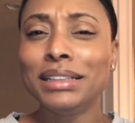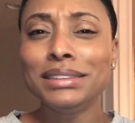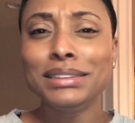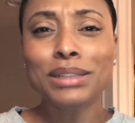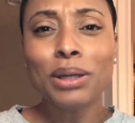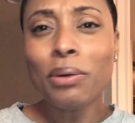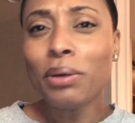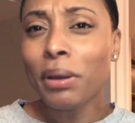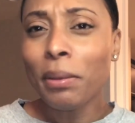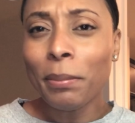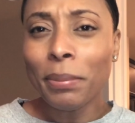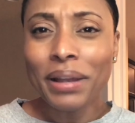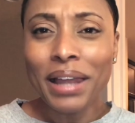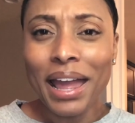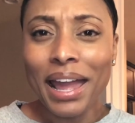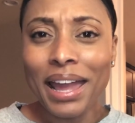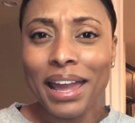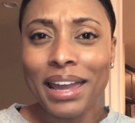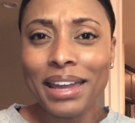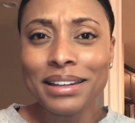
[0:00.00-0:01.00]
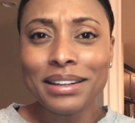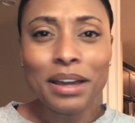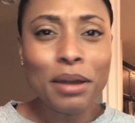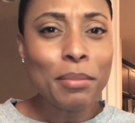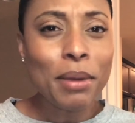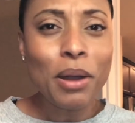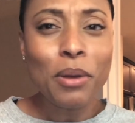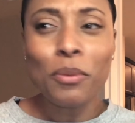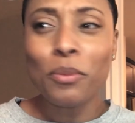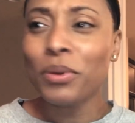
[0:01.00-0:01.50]
don't complain
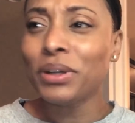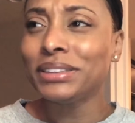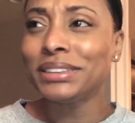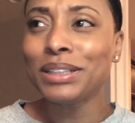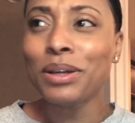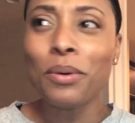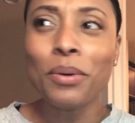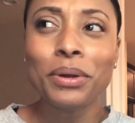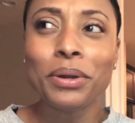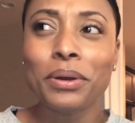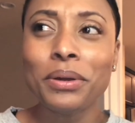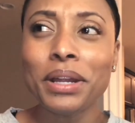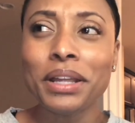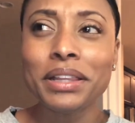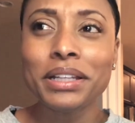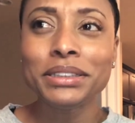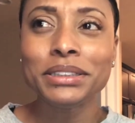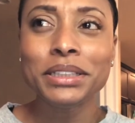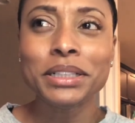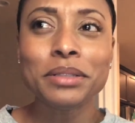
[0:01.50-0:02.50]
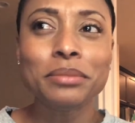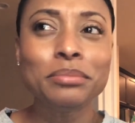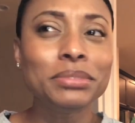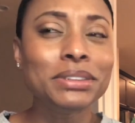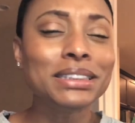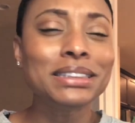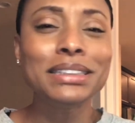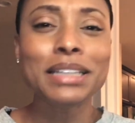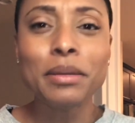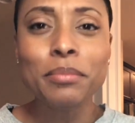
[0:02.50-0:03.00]
about what's going on at the gym.
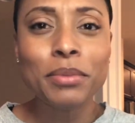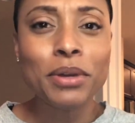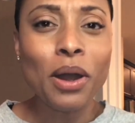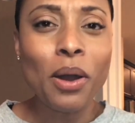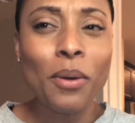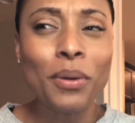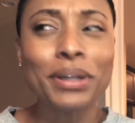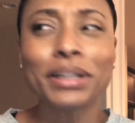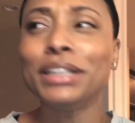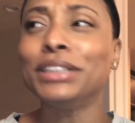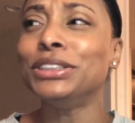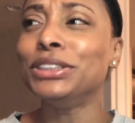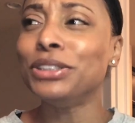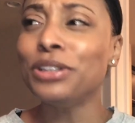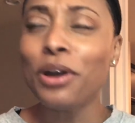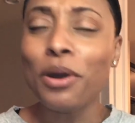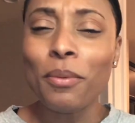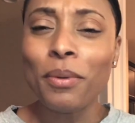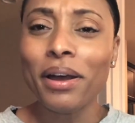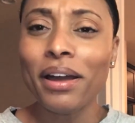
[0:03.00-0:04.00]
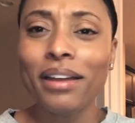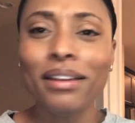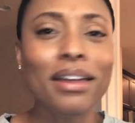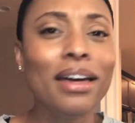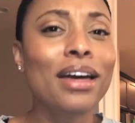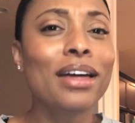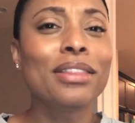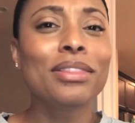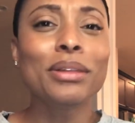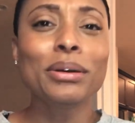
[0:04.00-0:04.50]
Just keep going, because you know what?
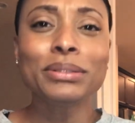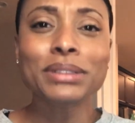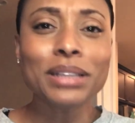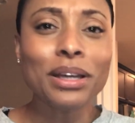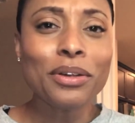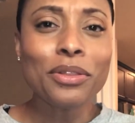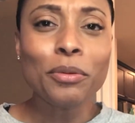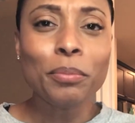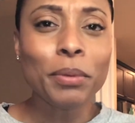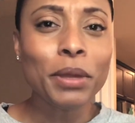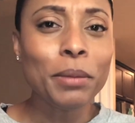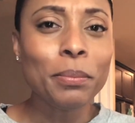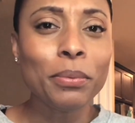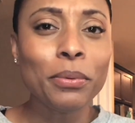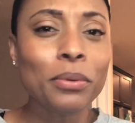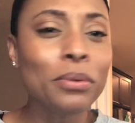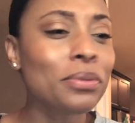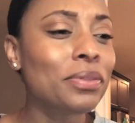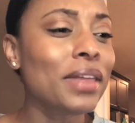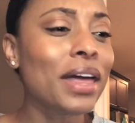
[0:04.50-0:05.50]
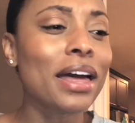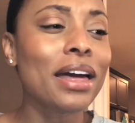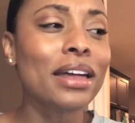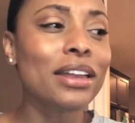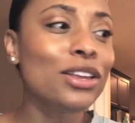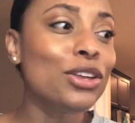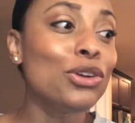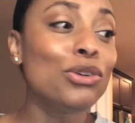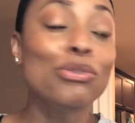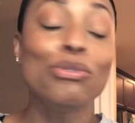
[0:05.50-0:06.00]
Those other people
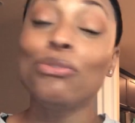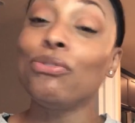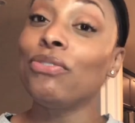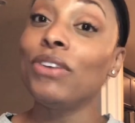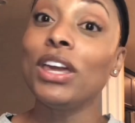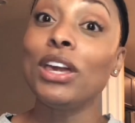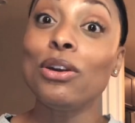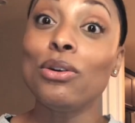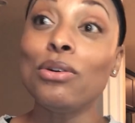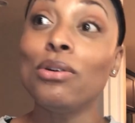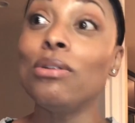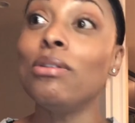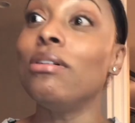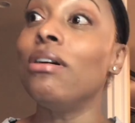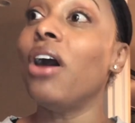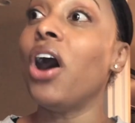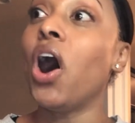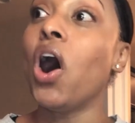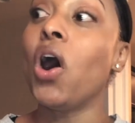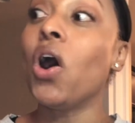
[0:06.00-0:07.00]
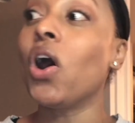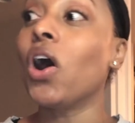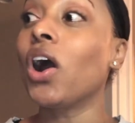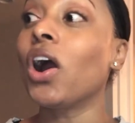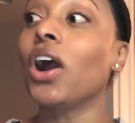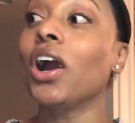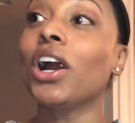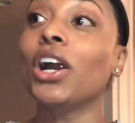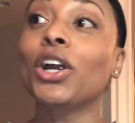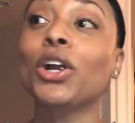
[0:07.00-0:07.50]
that you feel
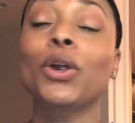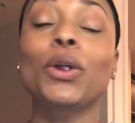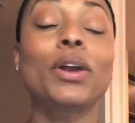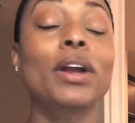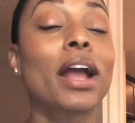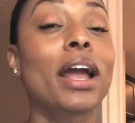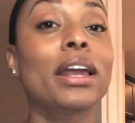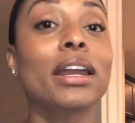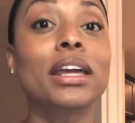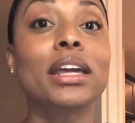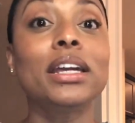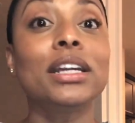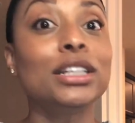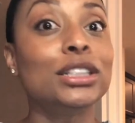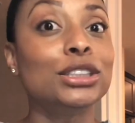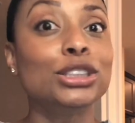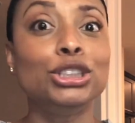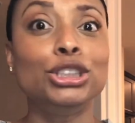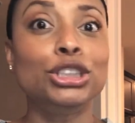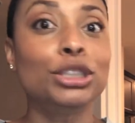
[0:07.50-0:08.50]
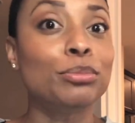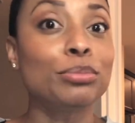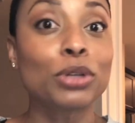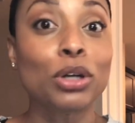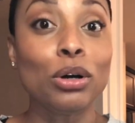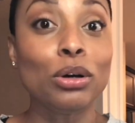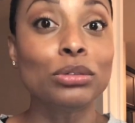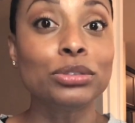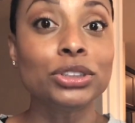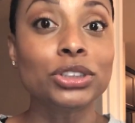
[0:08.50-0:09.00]
are creating gym
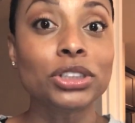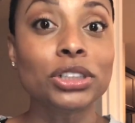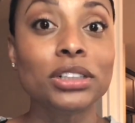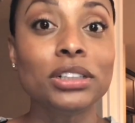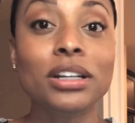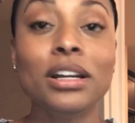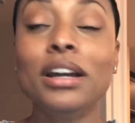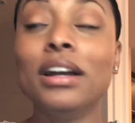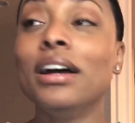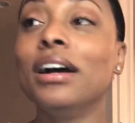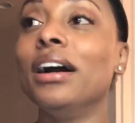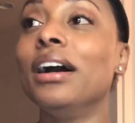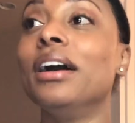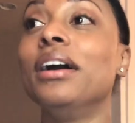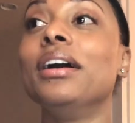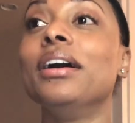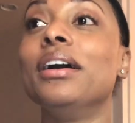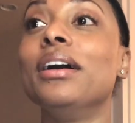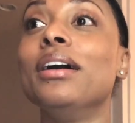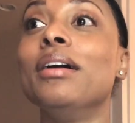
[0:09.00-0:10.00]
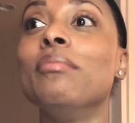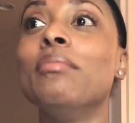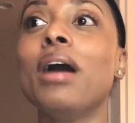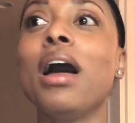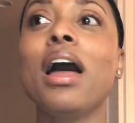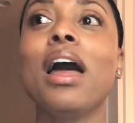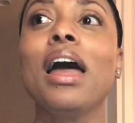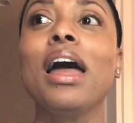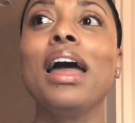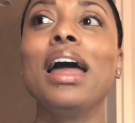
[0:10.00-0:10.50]
culture,
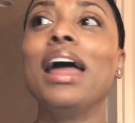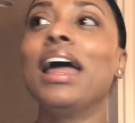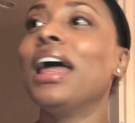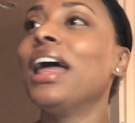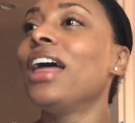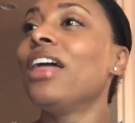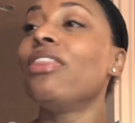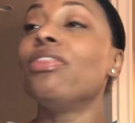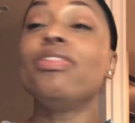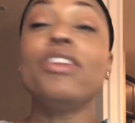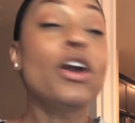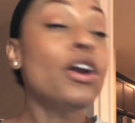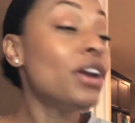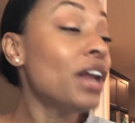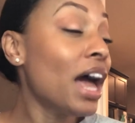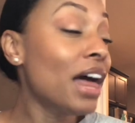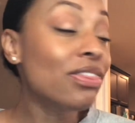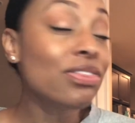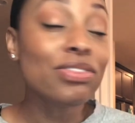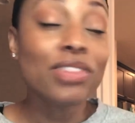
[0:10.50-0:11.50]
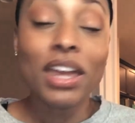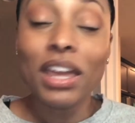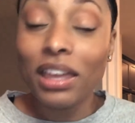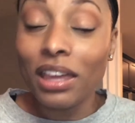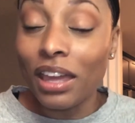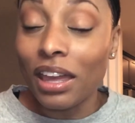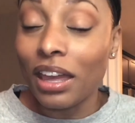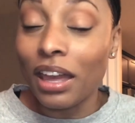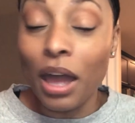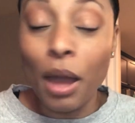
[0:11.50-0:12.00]
they're not
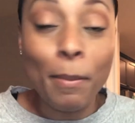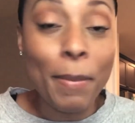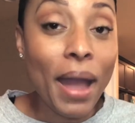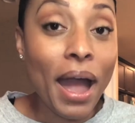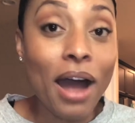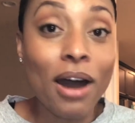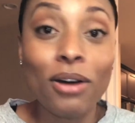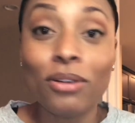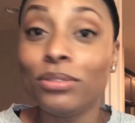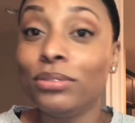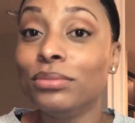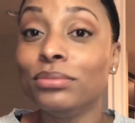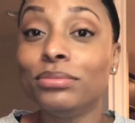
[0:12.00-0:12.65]
thinking about